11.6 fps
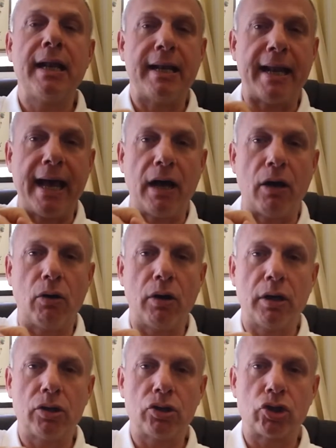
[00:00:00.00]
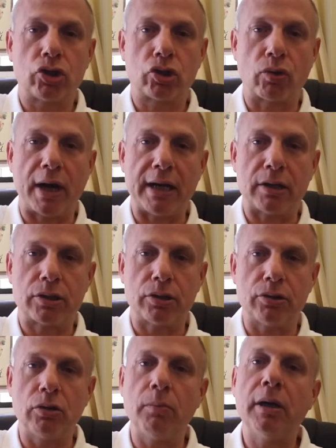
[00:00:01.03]
Now, straight
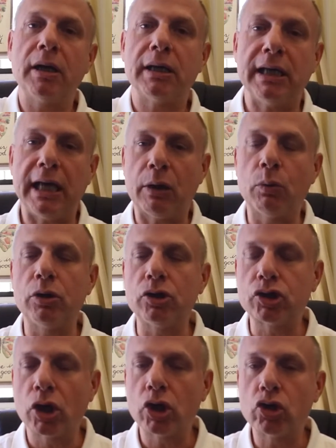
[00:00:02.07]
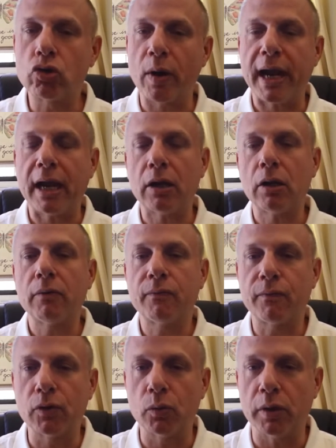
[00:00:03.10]
tube equals drained
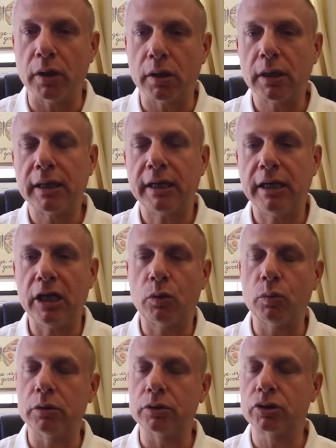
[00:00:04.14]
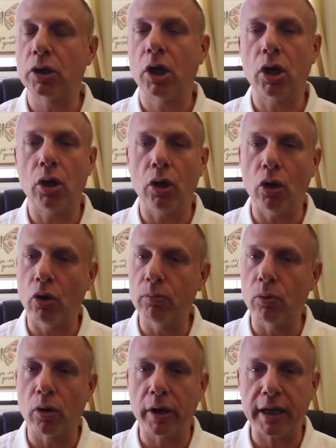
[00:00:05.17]
fluid equals no
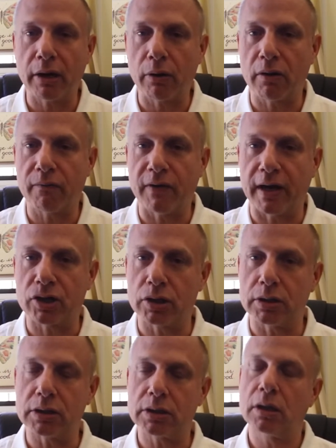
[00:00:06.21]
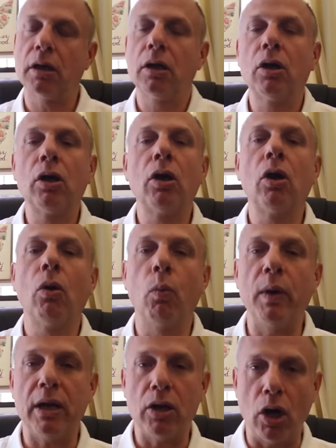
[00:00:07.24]
more ear infections.
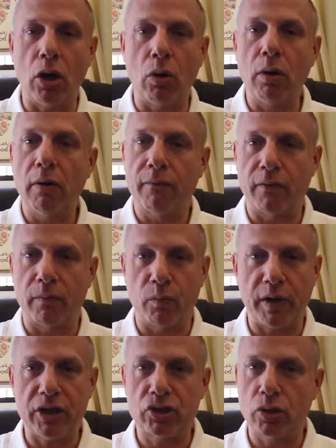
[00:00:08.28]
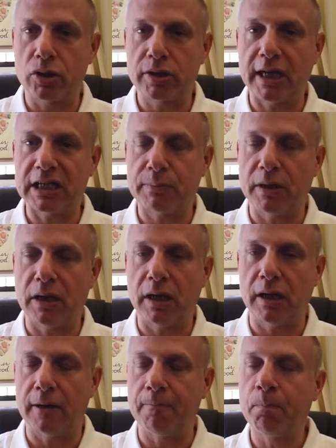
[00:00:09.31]
We know from research that's been
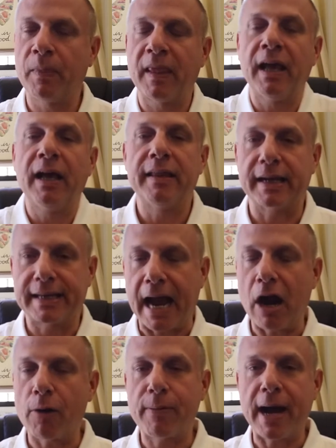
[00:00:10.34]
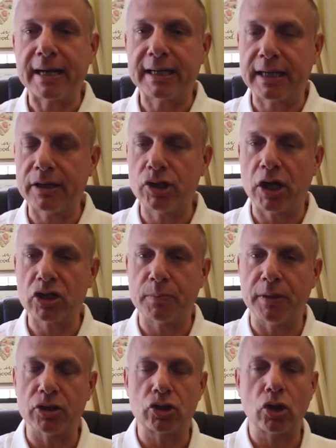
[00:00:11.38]
done that chiropractic
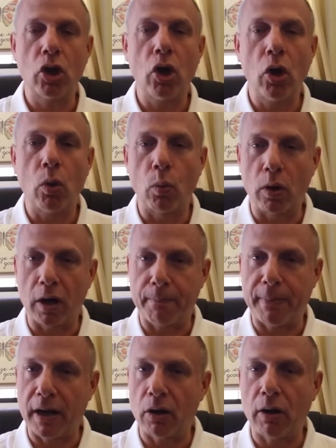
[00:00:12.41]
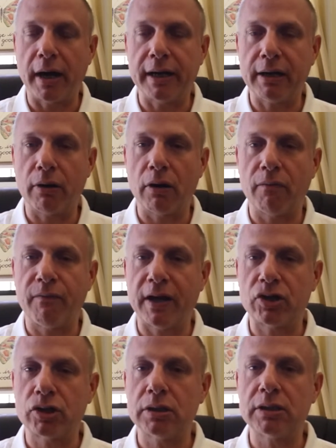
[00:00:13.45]
adjustments work better on ear
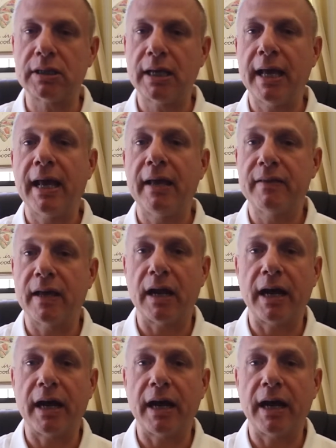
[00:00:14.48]
infections than